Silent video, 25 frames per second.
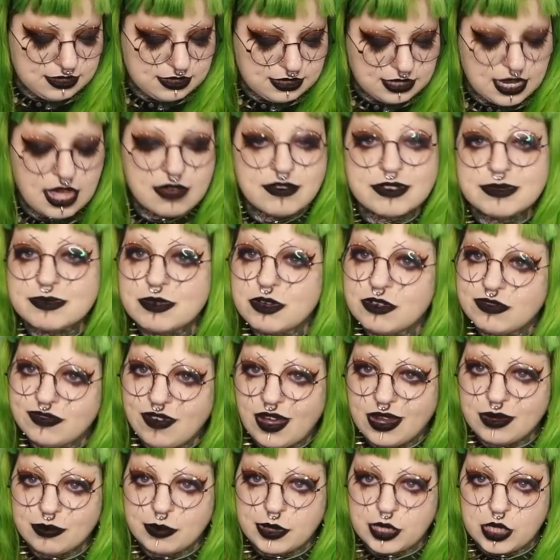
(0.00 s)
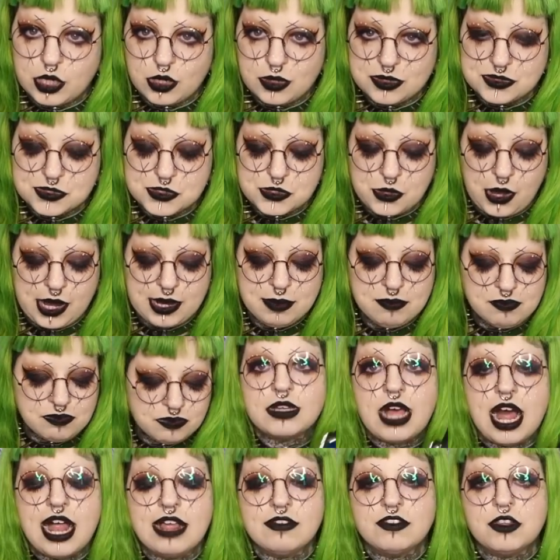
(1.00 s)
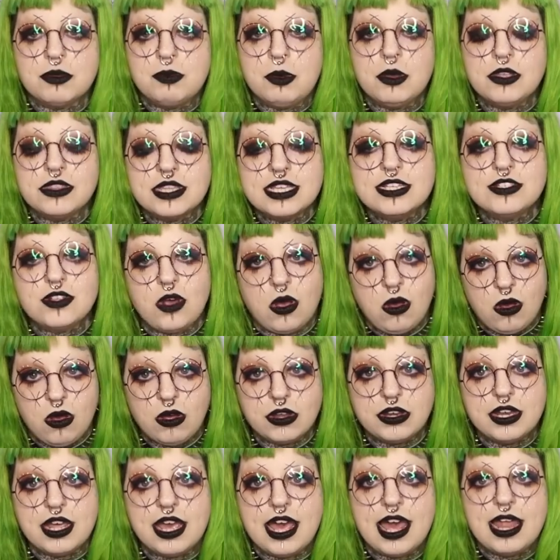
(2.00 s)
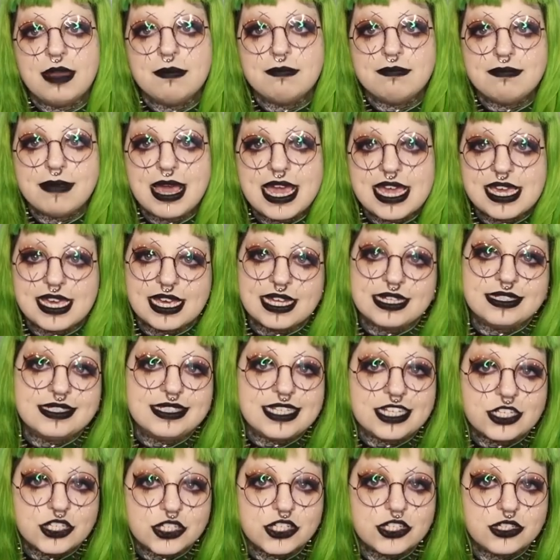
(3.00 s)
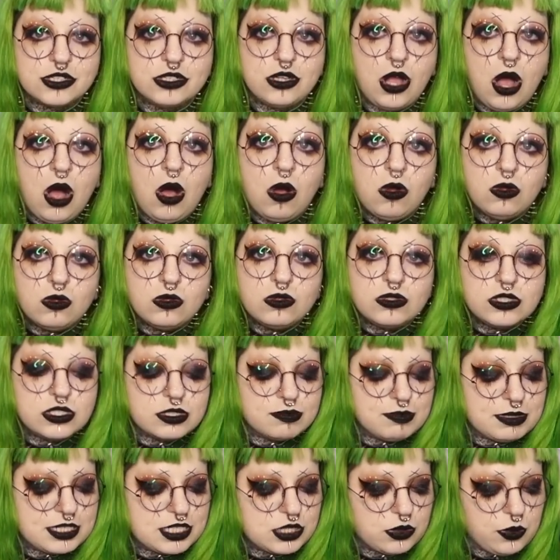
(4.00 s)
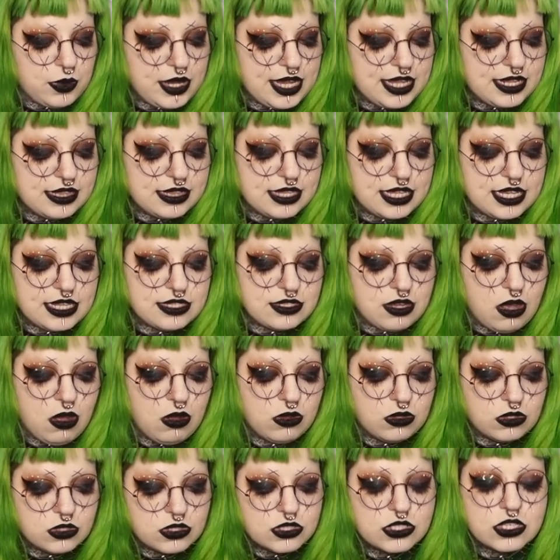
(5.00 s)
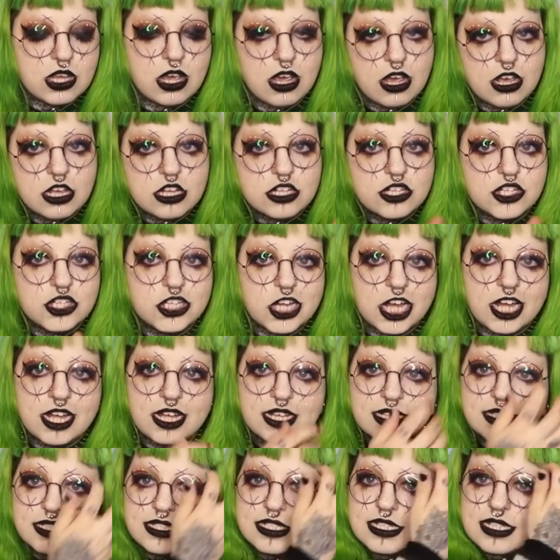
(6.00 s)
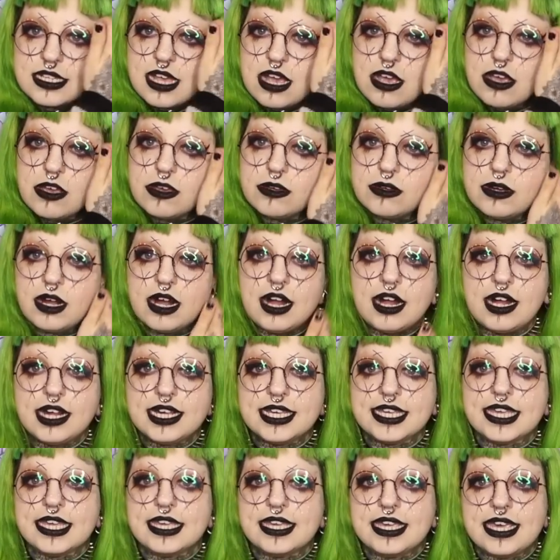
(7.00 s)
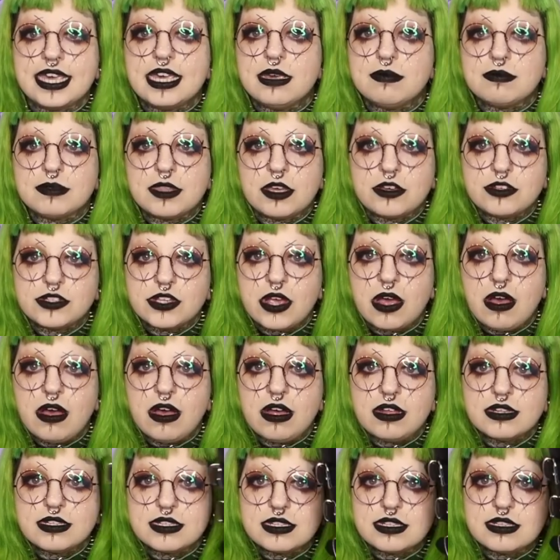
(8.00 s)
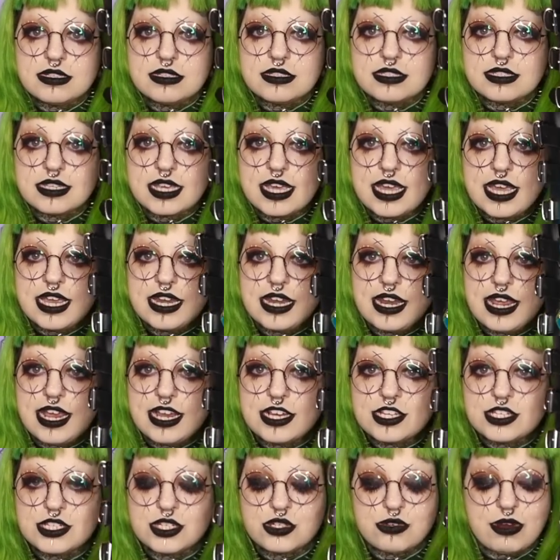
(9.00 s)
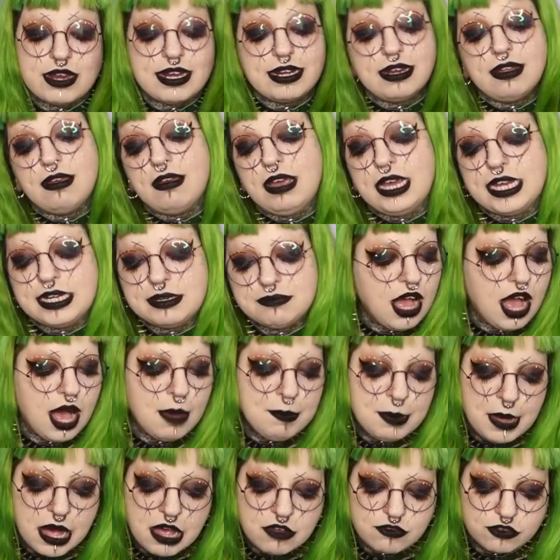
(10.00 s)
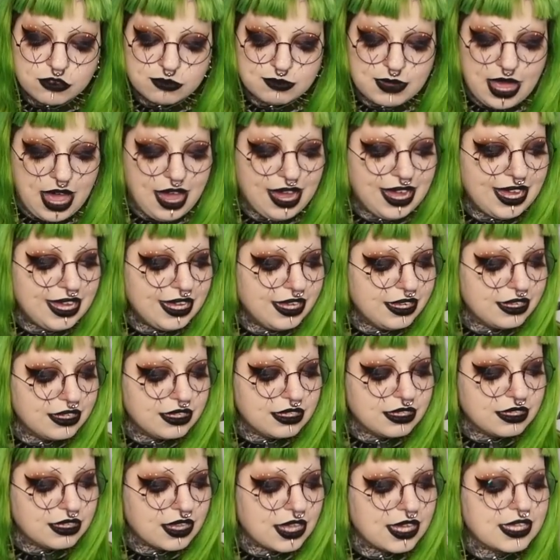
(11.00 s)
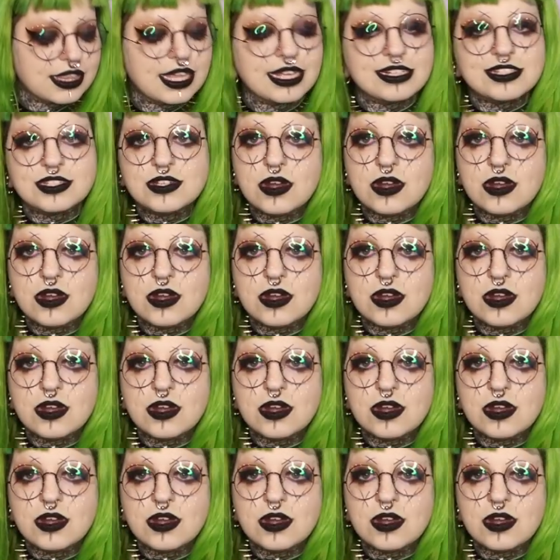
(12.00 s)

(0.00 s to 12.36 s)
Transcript: life's more fun when you're not straight. I have to put these on and make additional holes between these holes just so I can keep those hearts in a straight line. Apart from that, like that's